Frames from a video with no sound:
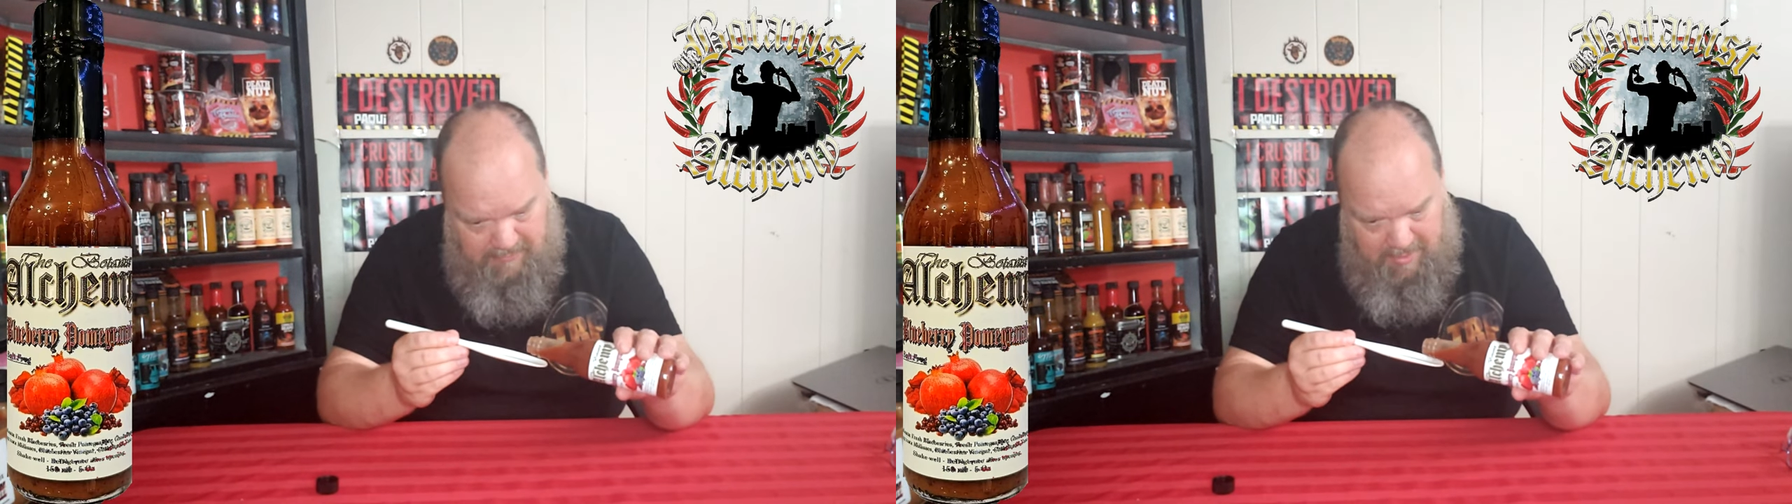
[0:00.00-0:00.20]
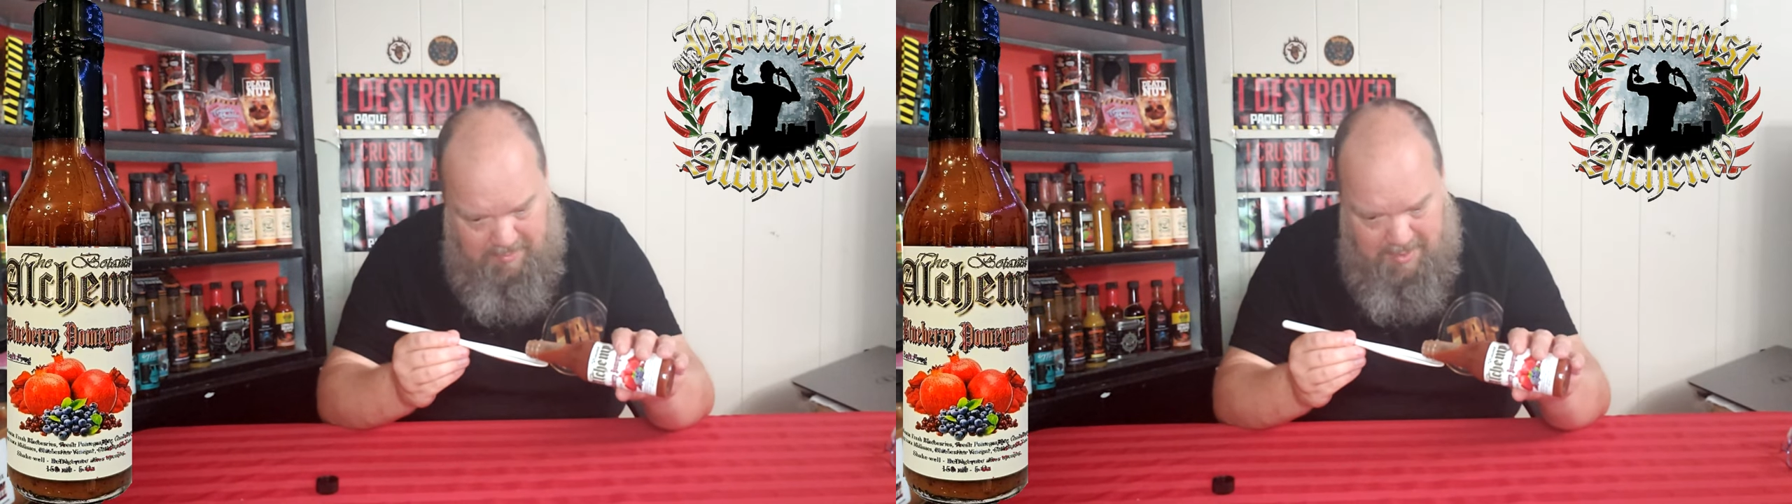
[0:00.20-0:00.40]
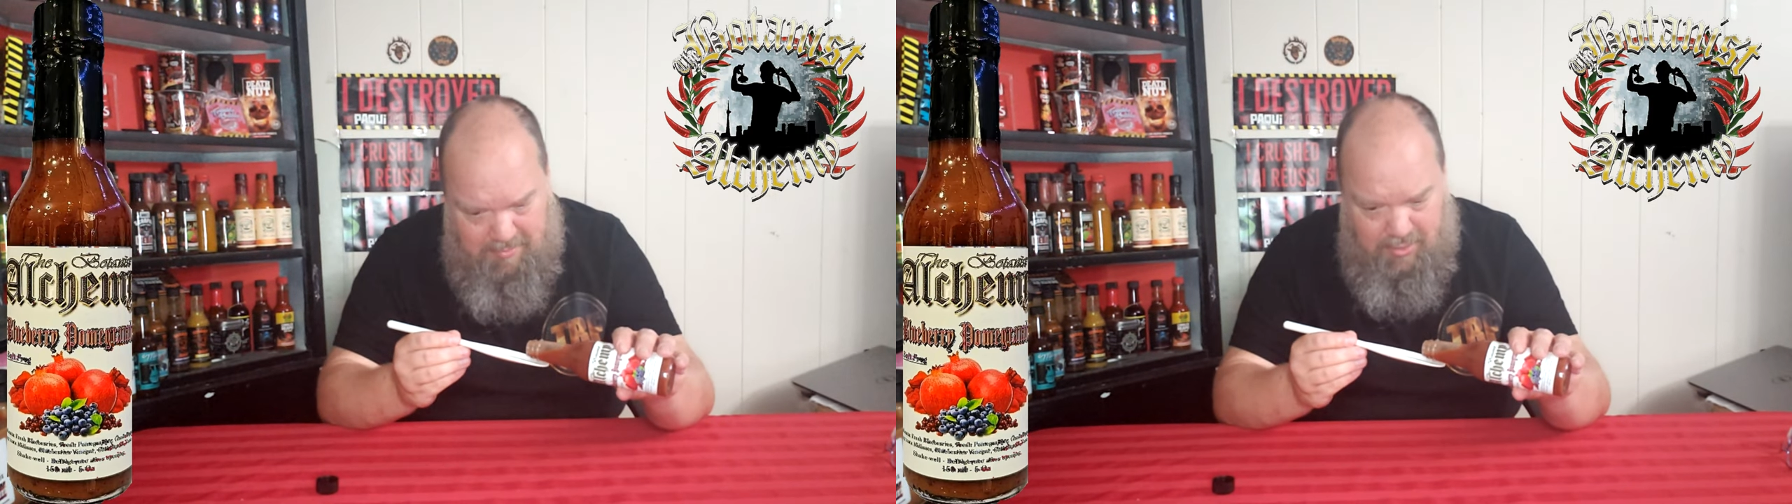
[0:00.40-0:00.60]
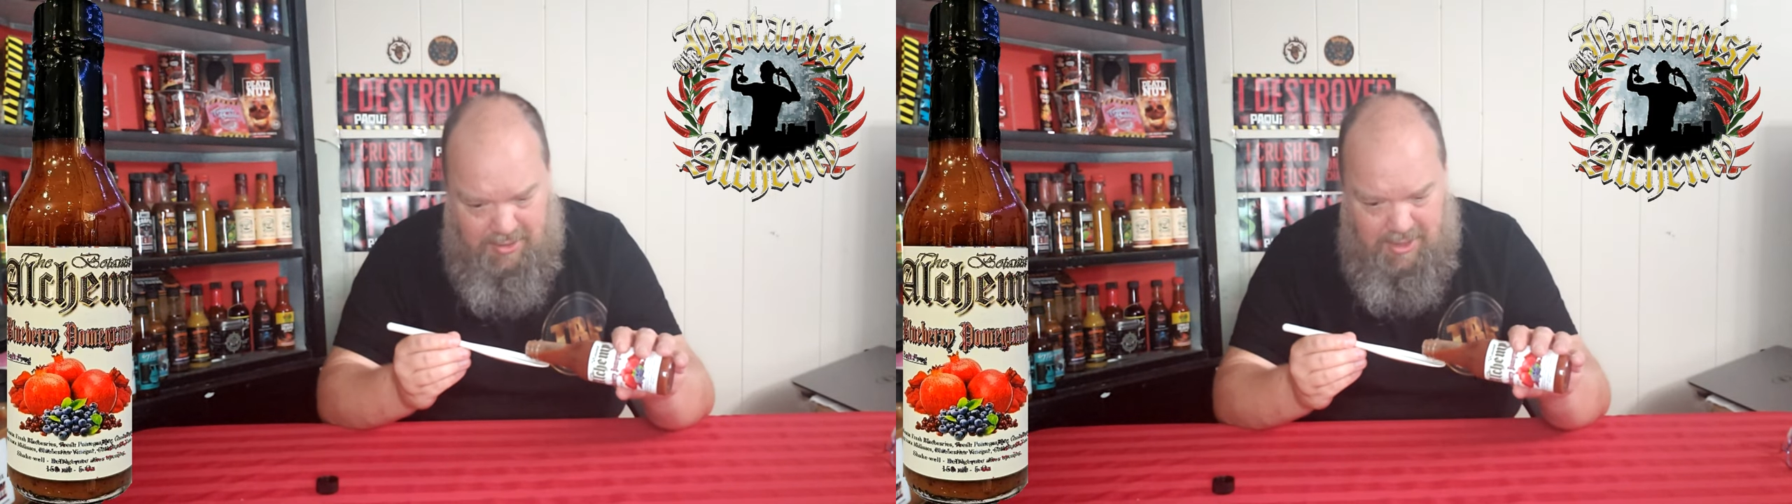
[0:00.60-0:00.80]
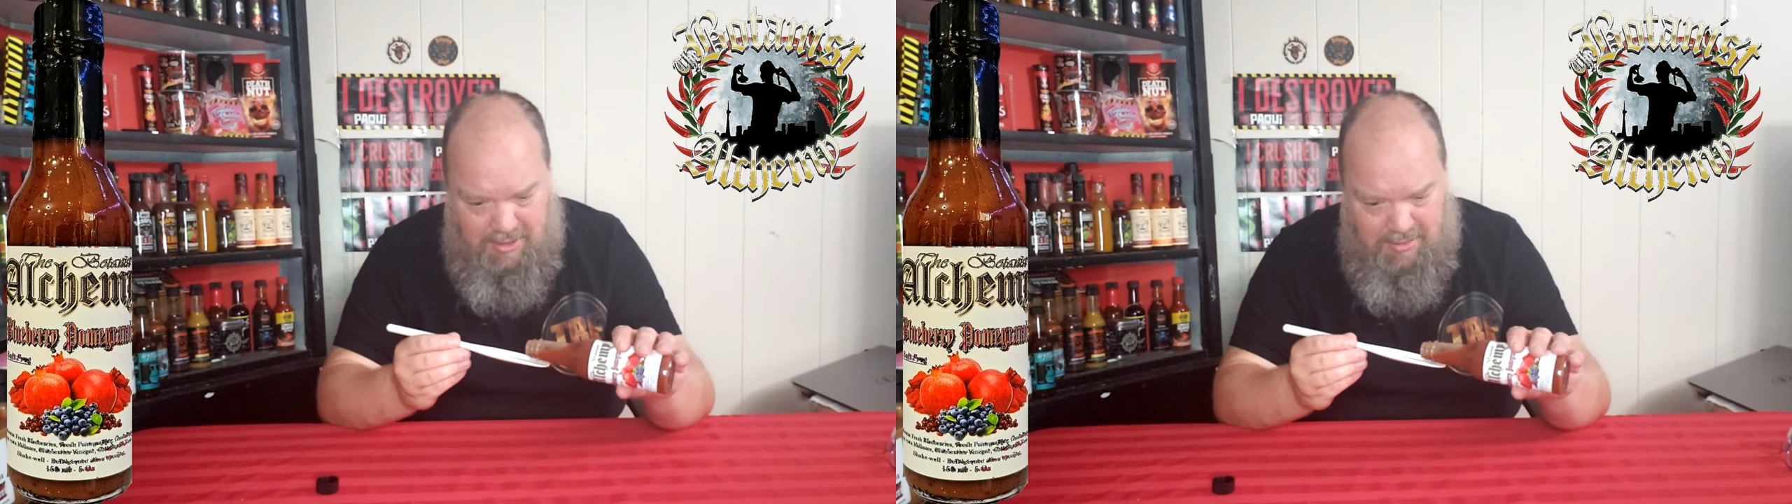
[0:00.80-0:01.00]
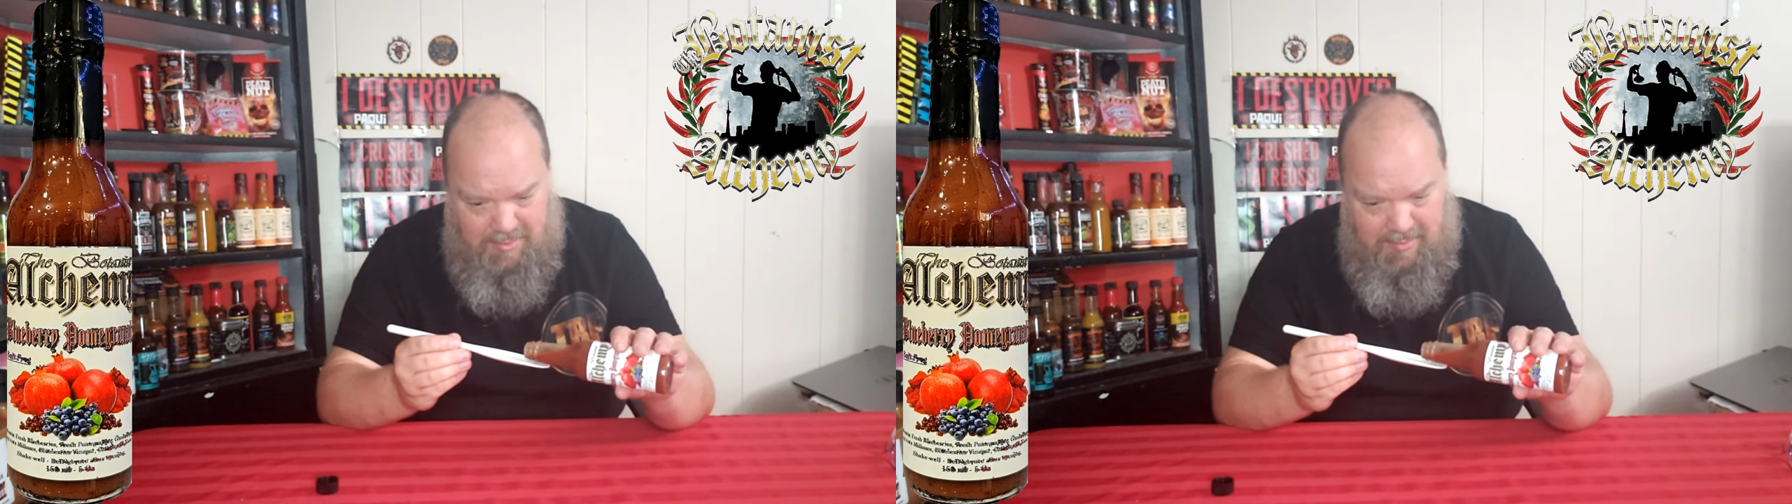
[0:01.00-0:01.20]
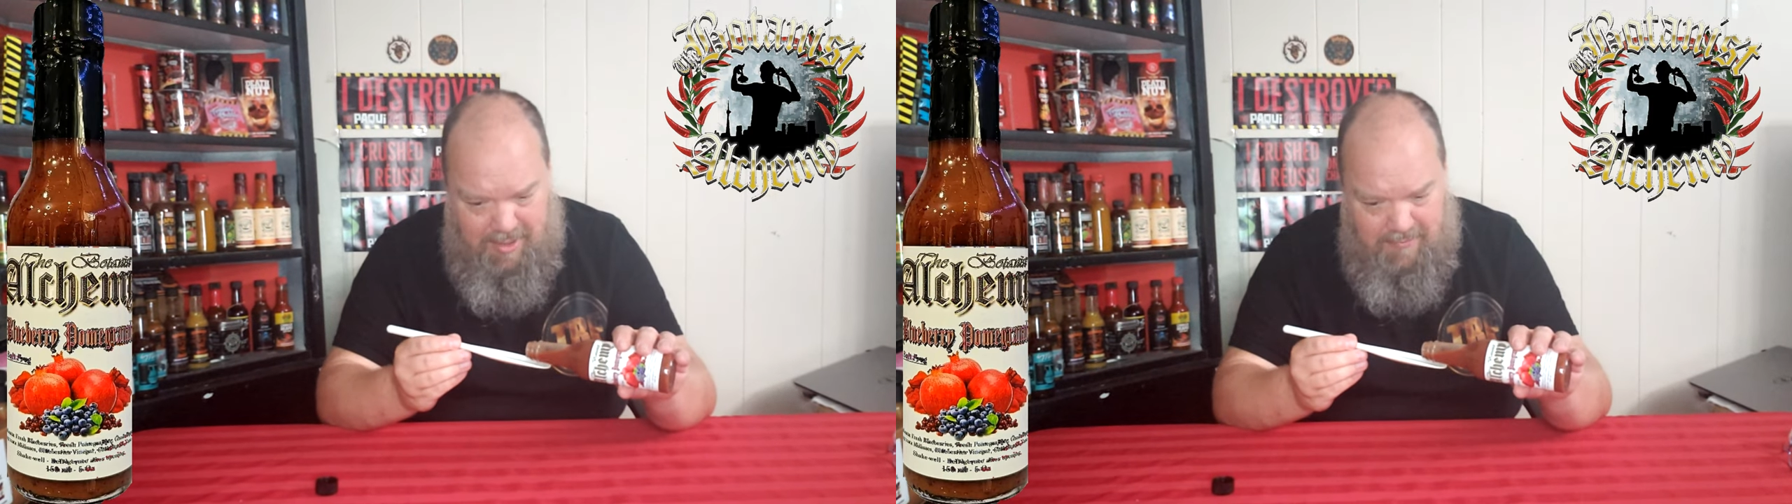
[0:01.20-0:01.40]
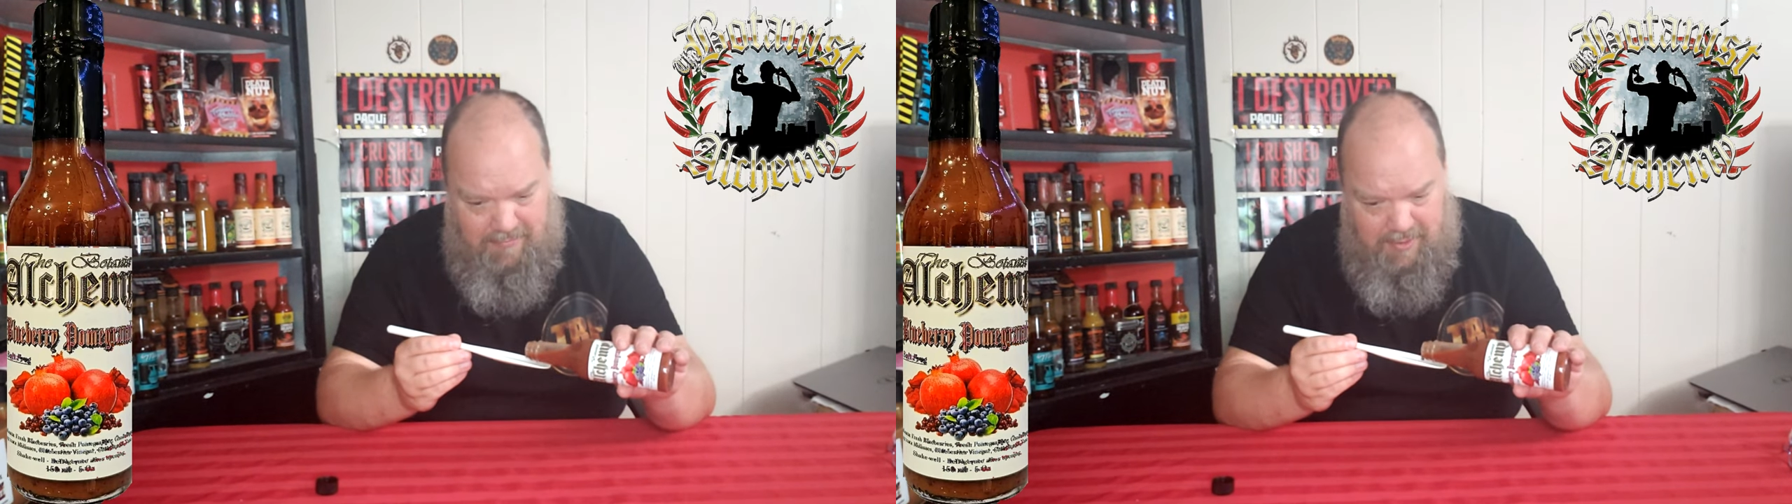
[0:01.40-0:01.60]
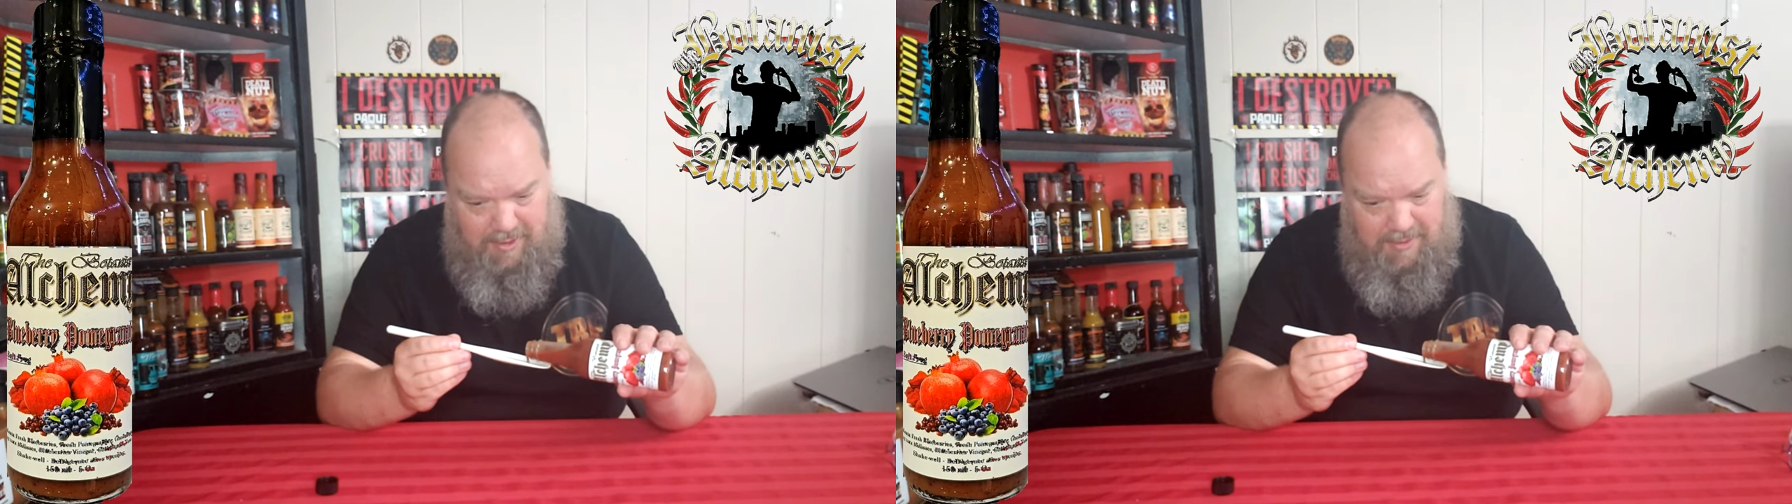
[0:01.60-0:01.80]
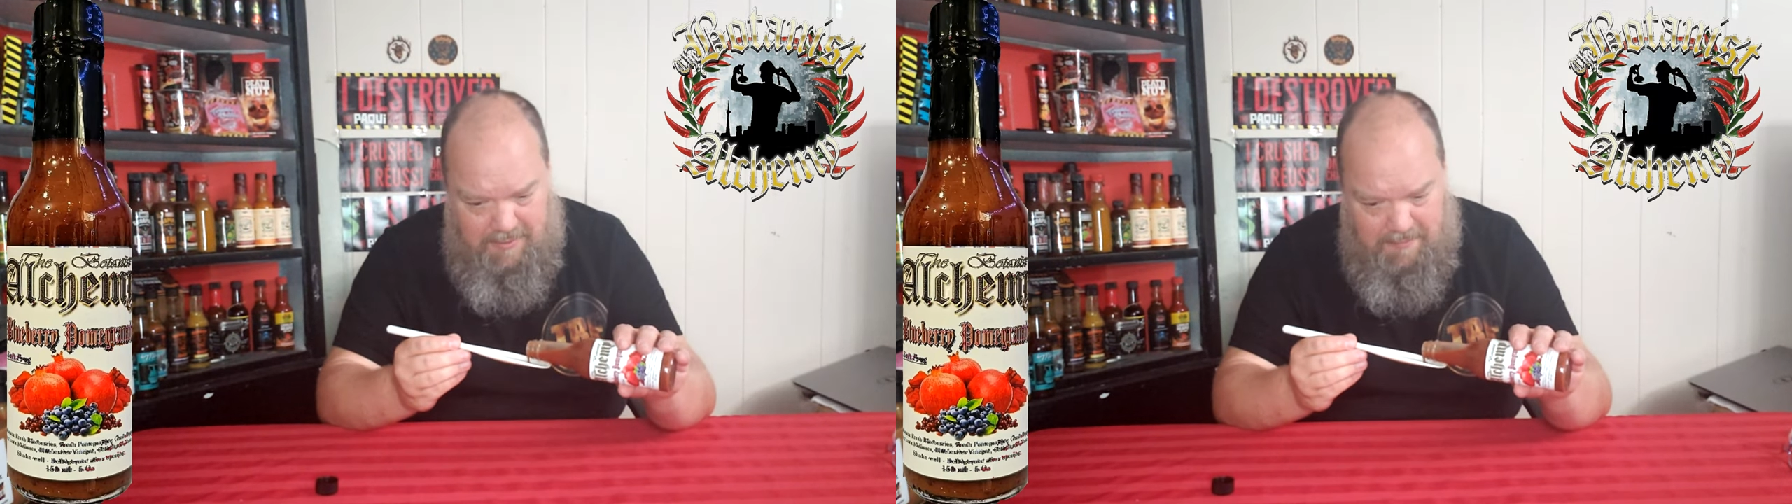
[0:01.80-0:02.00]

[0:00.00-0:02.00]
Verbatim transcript: we can pinpoint that a little bit better for you.